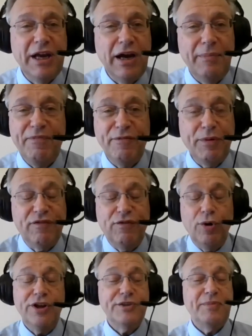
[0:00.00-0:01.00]
portfolios
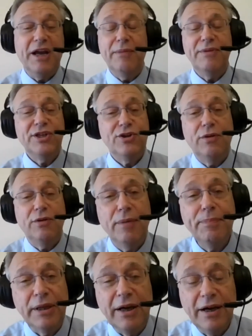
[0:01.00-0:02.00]
becoming so
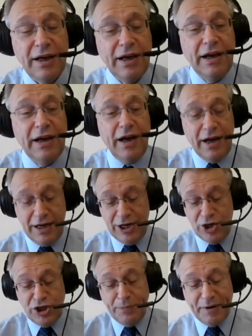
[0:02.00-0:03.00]
popular. ESG
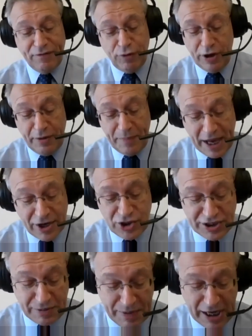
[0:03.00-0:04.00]
portfolio managers in
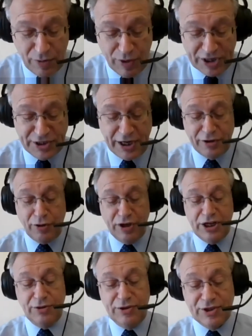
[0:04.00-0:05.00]
many ways, and I don't need to
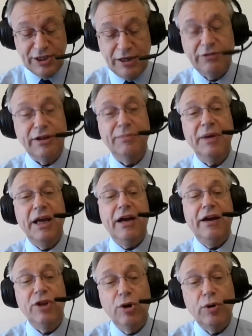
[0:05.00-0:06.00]
insult them, have
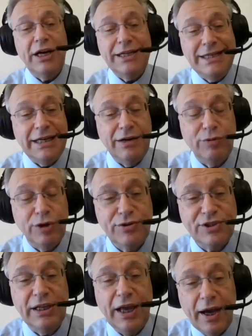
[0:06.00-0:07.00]
no idea what to
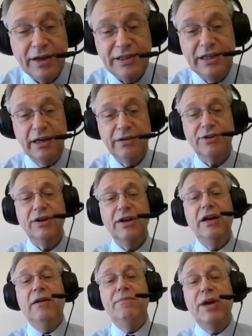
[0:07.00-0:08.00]
select yet
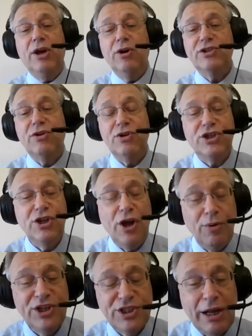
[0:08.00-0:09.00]
because there is no
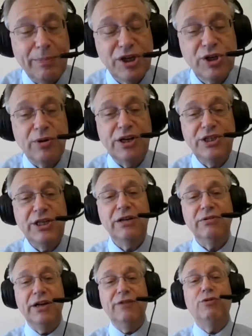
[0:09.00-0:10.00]
established criteria
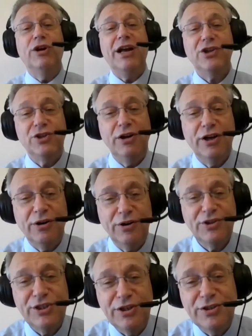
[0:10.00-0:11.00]
what actually
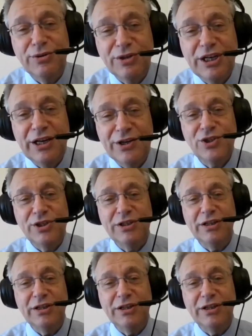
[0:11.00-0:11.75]
constitute ESG.